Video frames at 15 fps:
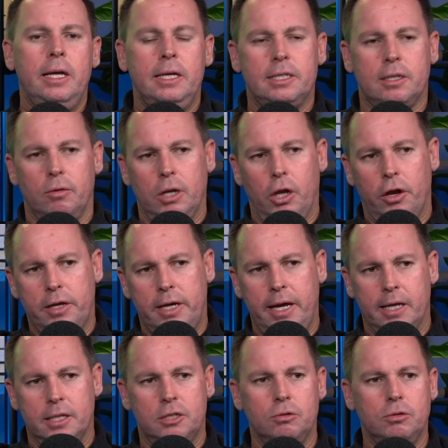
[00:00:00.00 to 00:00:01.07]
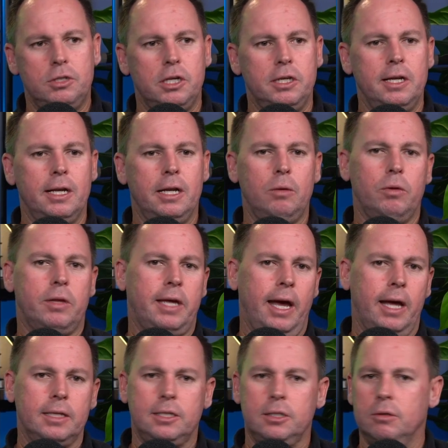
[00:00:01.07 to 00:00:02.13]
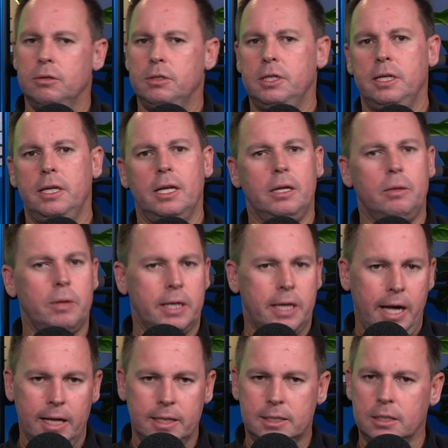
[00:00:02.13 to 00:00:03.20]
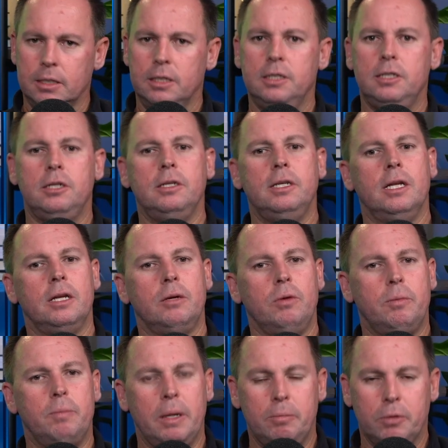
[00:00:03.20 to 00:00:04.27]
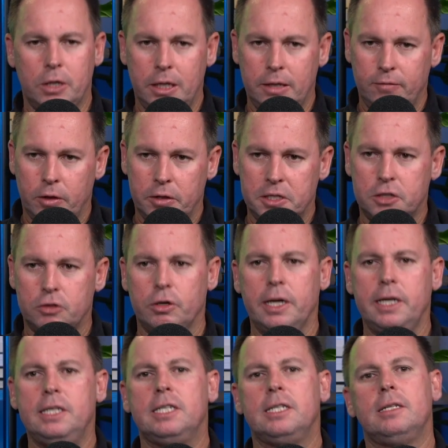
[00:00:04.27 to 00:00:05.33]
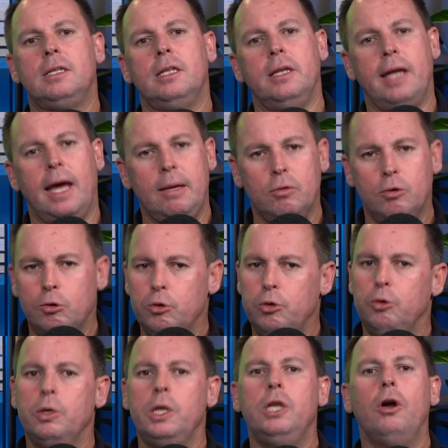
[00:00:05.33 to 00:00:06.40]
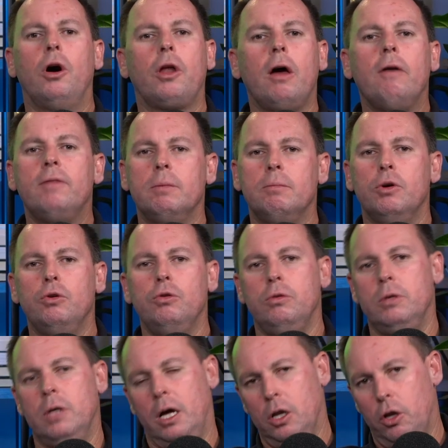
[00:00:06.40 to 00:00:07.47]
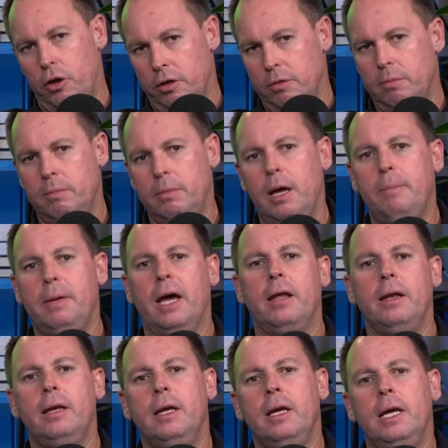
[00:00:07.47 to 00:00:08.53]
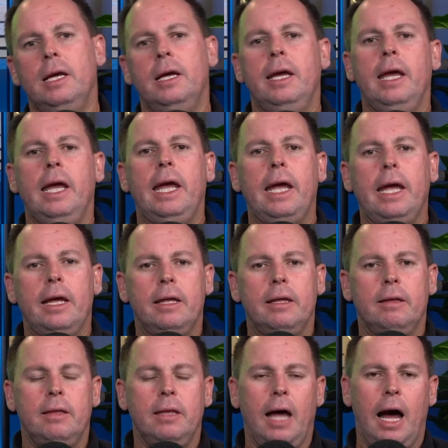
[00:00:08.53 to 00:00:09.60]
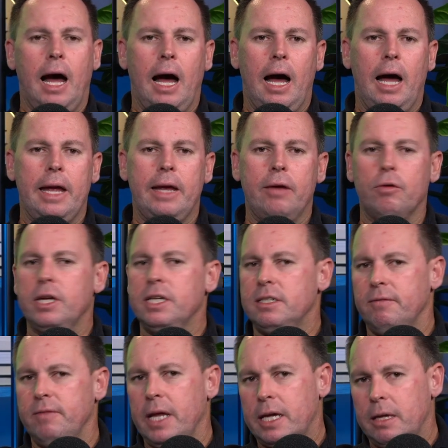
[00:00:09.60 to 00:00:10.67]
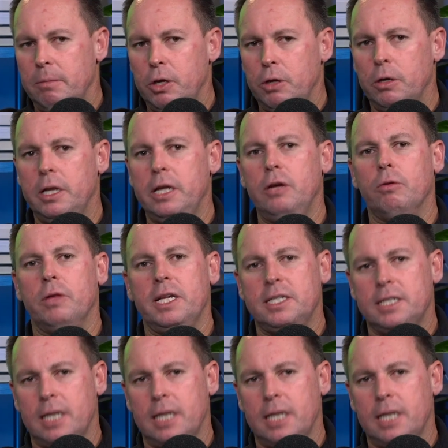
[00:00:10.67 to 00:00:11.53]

So a lot of councils, you're dealing with councils, you're dealing with councillors, you're dealing with people that live on the streets, the neighbourhood, who are not over the moon, a lot of them, about areas of their community or their